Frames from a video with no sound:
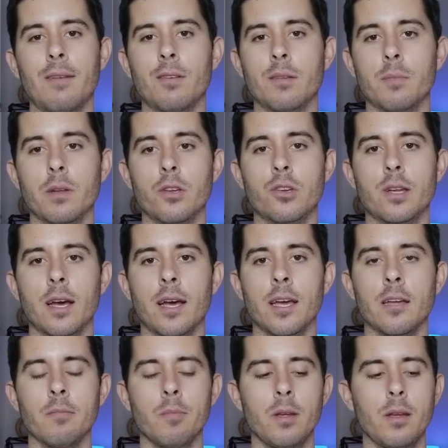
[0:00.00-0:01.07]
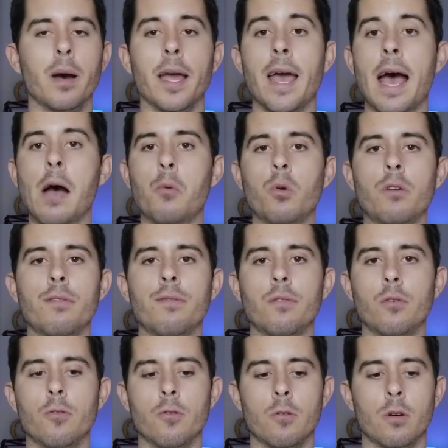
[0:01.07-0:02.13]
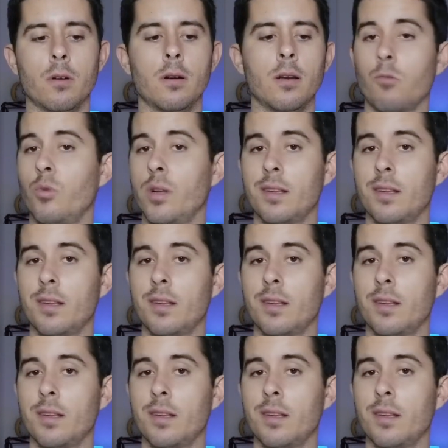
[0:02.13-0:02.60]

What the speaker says: as much time. By hour 4, we